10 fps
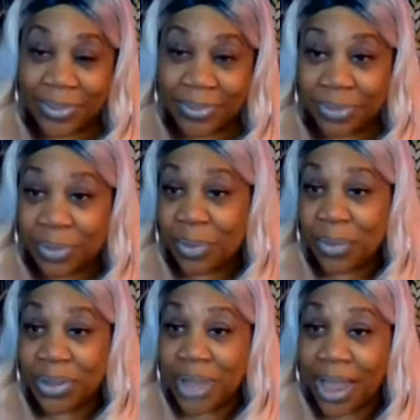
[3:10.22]
We're
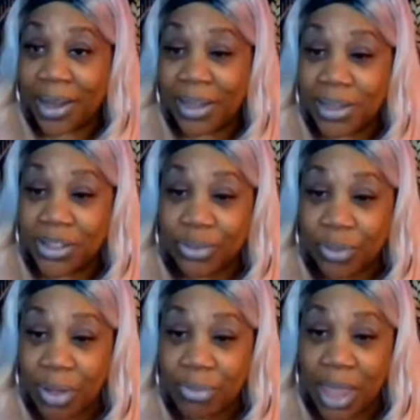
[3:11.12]
not in the stream
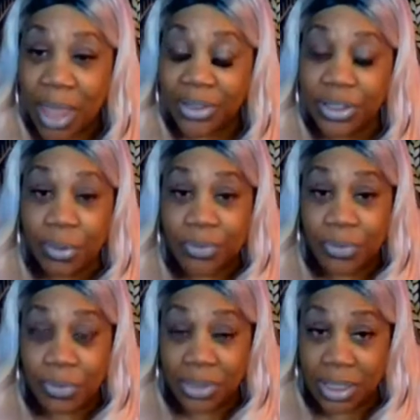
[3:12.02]
yet, so if you
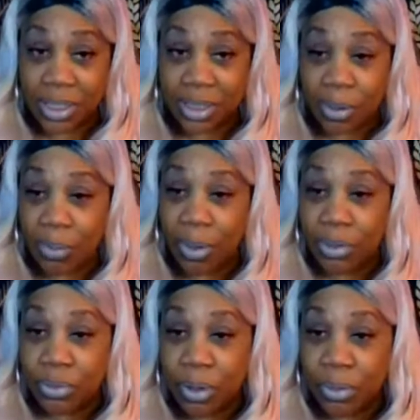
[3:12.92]
see someone you
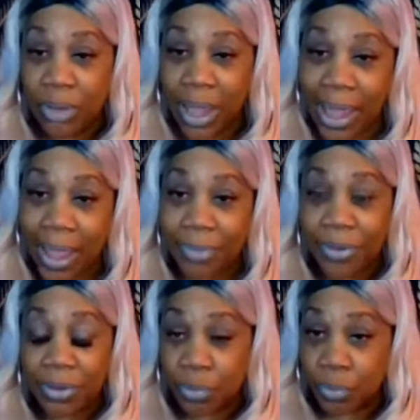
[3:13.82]
don't have and
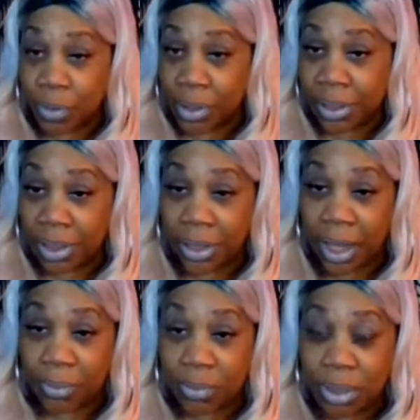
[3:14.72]
you want to connect
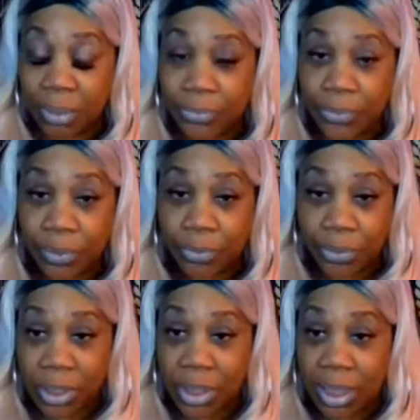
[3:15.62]
with them, feel free
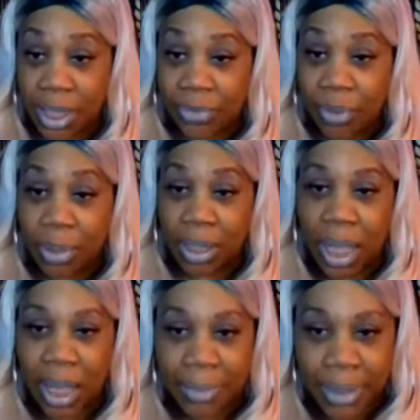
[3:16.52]
to leave them a
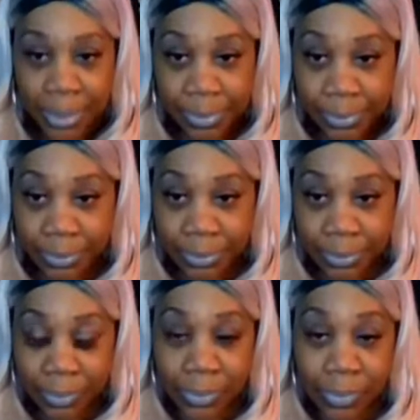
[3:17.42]
comment
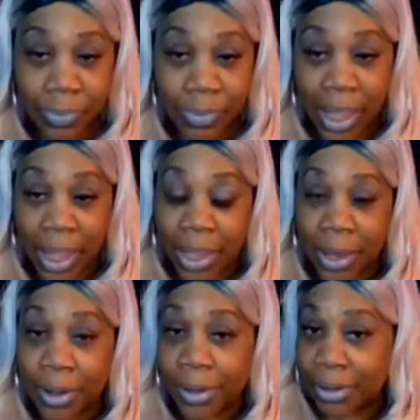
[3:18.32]

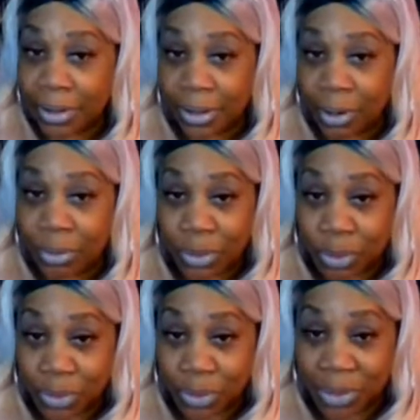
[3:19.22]
and do
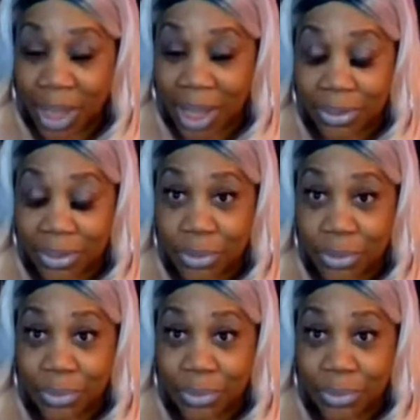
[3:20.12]
what you got to do.